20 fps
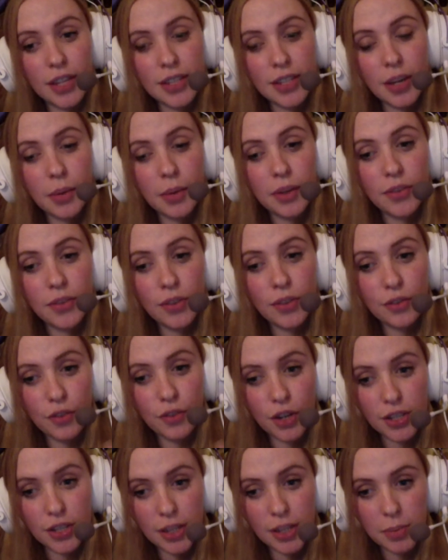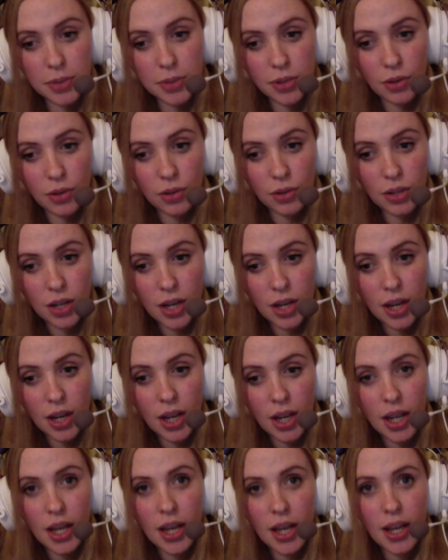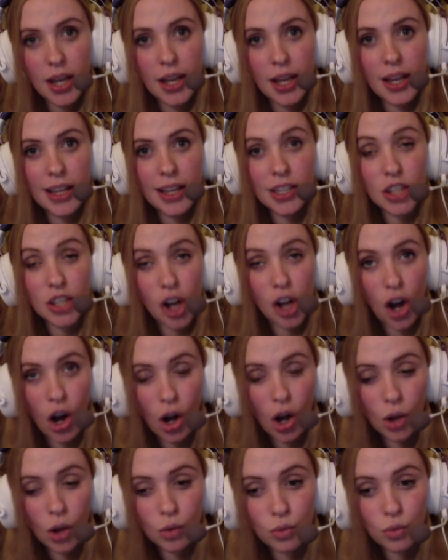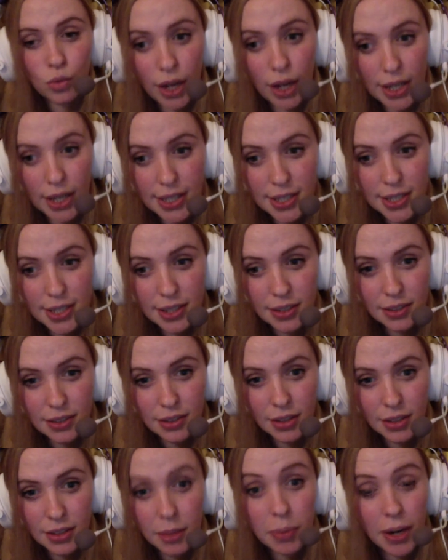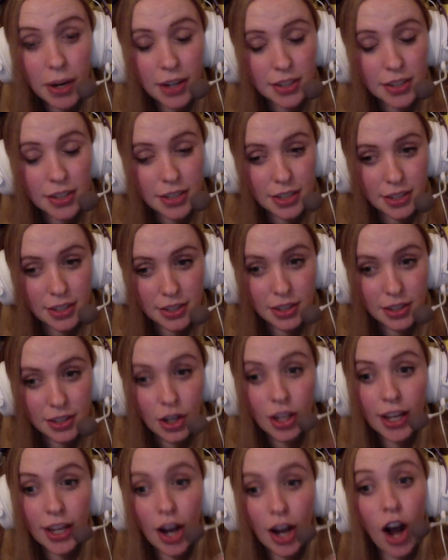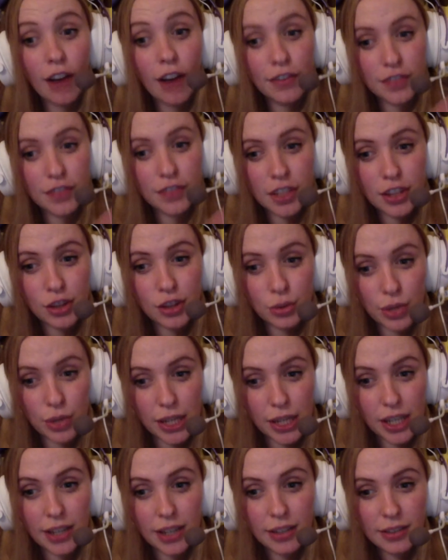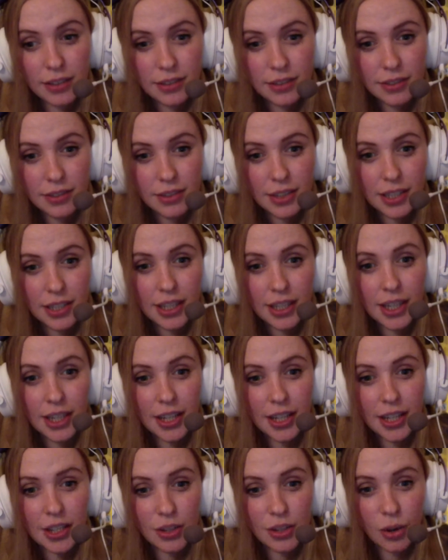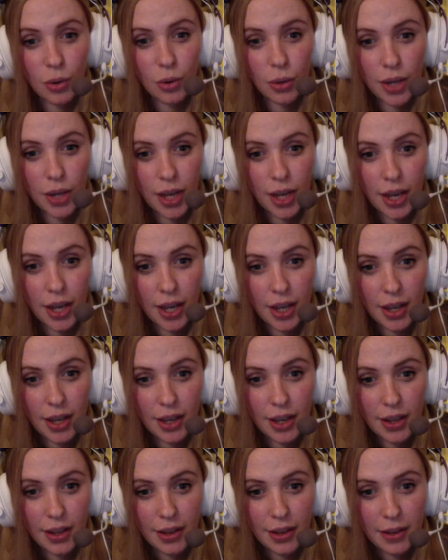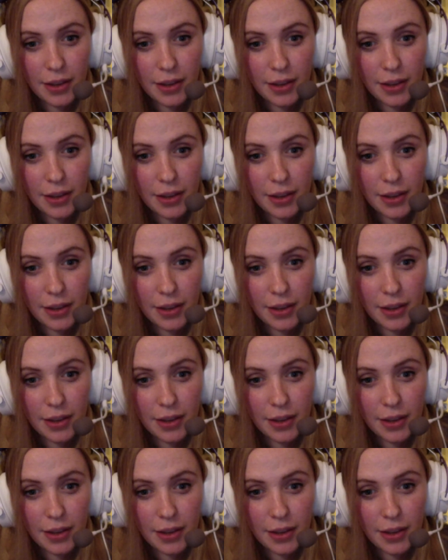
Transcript: I will give you the first episode is all right compared to, like, of the 3. What is wrong with the Clone Wars?